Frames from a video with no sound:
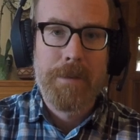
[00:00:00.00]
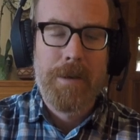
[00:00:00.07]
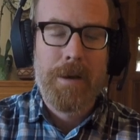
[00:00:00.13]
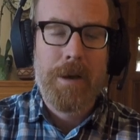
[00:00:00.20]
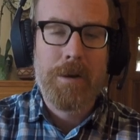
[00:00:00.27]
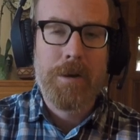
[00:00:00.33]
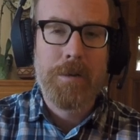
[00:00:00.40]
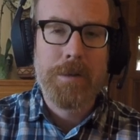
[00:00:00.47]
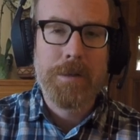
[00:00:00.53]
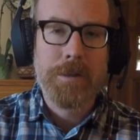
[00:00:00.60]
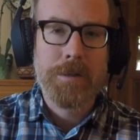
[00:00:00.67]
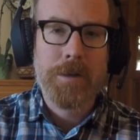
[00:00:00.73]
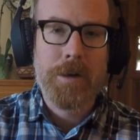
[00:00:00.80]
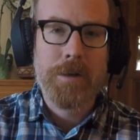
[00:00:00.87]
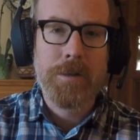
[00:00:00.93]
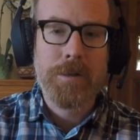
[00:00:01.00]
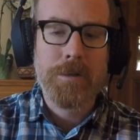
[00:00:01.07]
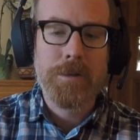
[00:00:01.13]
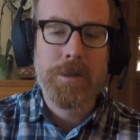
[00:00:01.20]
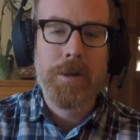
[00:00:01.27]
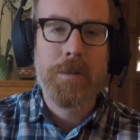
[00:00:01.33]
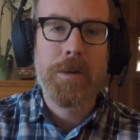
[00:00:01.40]
I'll go a little, start a little
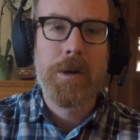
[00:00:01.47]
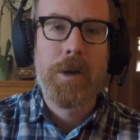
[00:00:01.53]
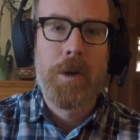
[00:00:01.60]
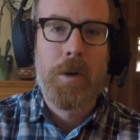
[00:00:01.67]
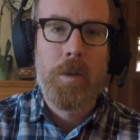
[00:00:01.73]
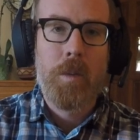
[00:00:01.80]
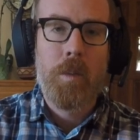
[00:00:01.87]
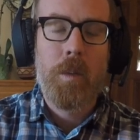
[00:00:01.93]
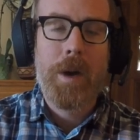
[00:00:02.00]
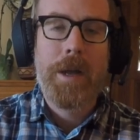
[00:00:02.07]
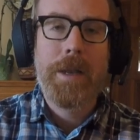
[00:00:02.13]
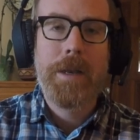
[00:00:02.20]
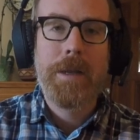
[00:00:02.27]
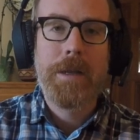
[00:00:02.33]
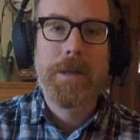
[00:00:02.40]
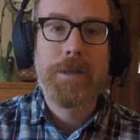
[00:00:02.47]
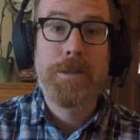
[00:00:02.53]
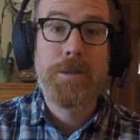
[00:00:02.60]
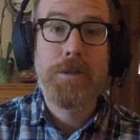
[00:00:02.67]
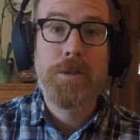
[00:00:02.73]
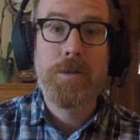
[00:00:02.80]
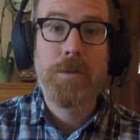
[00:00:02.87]
slower. One,
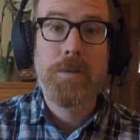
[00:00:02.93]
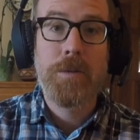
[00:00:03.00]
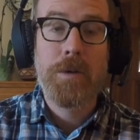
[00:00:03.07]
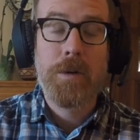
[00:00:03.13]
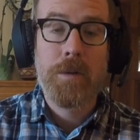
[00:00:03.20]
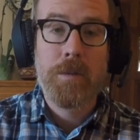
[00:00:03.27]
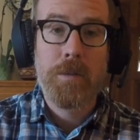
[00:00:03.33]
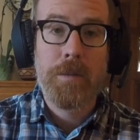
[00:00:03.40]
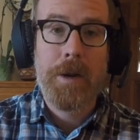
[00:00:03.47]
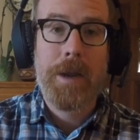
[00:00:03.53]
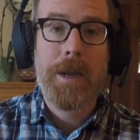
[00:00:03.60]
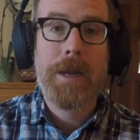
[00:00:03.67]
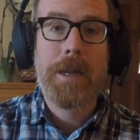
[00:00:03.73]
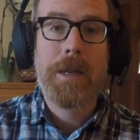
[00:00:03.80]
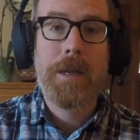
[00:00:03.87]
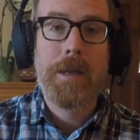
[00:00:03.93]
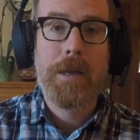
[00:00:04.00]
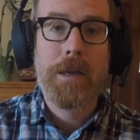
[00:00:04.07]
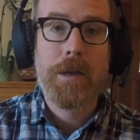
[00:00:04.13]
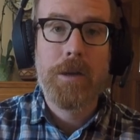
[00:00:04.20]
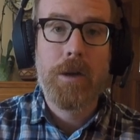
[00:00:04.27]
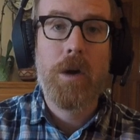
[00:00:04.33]
two, ready,
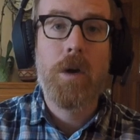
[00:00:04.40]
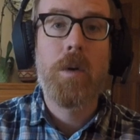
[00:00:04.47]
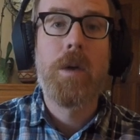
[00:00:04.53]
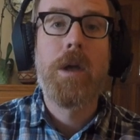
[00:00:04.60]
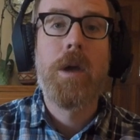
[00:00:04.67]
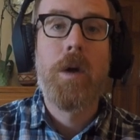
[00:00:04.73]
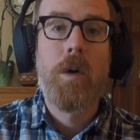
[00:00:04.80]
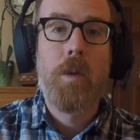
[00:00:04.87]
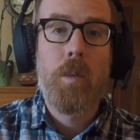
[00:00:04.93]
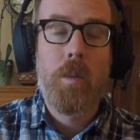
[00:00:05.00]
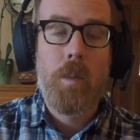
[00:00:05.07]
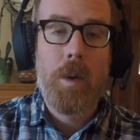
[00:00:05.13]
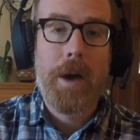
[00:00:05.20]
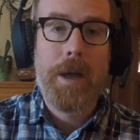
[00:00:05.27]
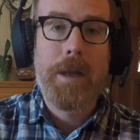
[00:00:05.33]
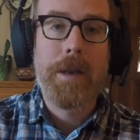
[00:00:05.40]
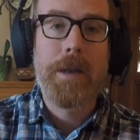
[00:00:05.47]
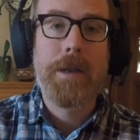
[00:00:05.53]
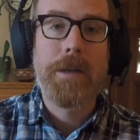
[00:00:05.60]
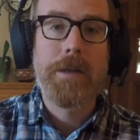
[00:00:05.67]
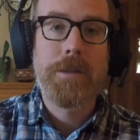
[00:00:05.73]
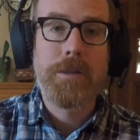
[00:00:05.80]
go.
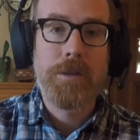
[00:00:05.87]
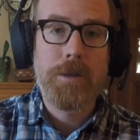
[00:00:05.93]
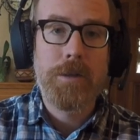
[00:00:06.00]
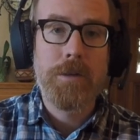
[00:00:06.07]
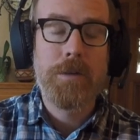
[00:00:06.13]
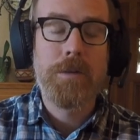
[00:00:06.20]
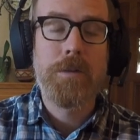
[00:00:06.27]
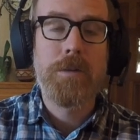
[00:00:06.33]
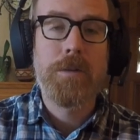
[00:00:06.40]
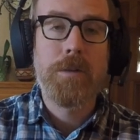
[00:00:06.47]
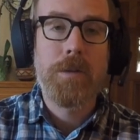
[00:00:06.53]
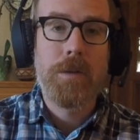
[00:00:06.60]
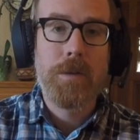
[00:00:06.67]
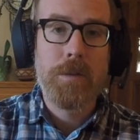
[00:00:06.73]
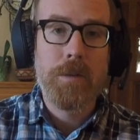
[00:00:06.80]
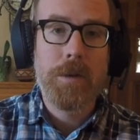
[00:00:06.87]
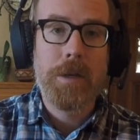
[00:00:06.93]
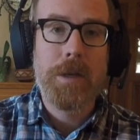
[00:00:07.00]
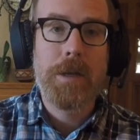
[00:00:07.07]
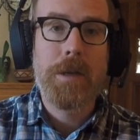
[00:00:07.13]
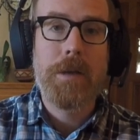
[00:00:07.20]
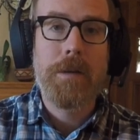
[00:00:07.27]
One, two,
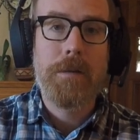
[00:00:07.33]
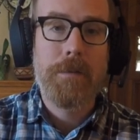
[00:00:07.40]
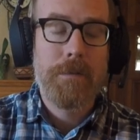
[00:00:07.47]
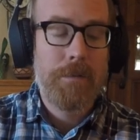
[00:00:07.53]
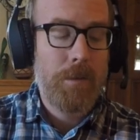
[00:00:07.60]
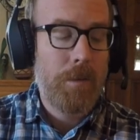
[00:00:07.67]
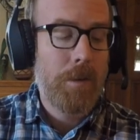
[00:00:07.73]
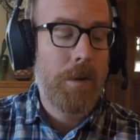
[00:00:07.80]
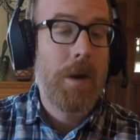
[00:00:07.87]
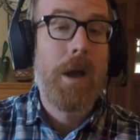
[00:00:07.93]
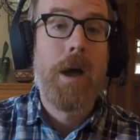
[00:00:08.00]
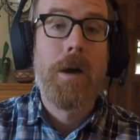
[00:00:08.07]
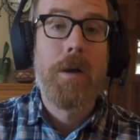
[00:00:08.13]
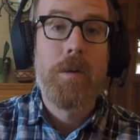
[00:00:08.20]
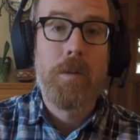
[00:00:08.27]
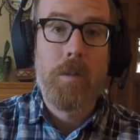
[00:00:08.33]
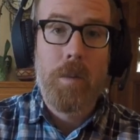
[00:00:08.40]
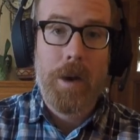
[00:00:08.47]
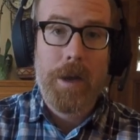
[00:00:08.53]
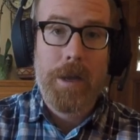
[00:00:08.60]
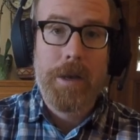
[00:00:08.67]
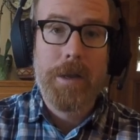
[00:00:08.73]
three, four.
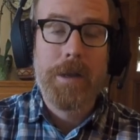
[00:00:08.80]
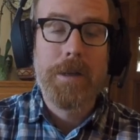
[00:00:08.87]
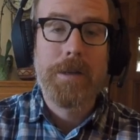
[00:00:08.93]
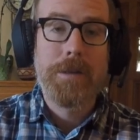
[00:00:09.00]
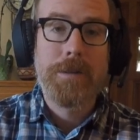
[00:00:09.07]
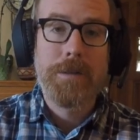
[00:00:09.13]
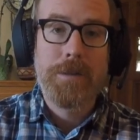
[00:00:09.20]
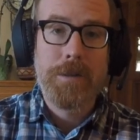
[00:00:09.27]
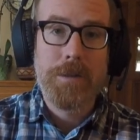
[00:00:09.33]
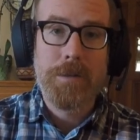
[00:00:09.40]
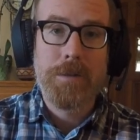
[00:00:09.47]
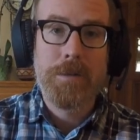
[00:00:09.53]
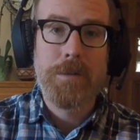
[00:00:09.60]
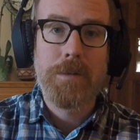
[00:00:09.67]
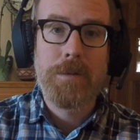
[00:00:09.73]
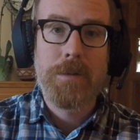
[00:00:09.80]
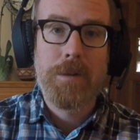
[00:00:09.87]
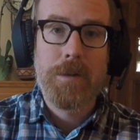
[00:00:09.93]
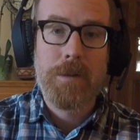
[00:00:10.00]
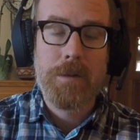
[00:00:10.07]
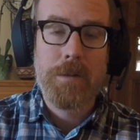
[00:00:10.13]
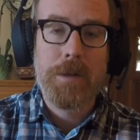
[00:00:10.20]
One, two,
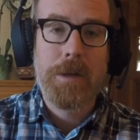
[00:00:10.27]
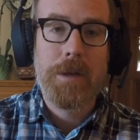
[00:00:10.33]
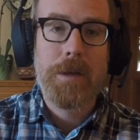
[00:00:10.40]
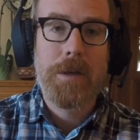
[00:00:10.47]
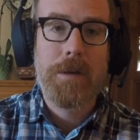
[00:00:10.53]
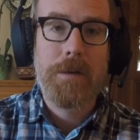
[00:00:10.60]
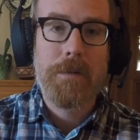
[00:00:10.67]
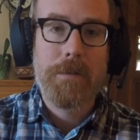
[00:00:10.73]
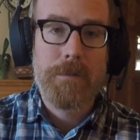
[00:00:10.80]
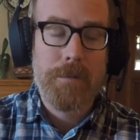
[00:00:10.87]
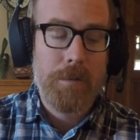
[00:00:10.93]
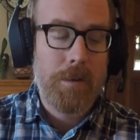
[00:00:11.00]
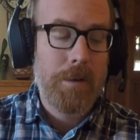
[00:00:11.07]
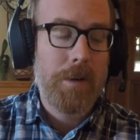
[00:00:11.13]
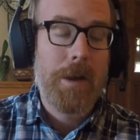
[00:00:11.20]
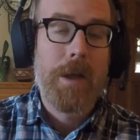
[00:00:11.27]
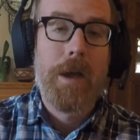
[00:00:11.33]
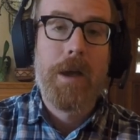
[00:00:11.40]
three, four.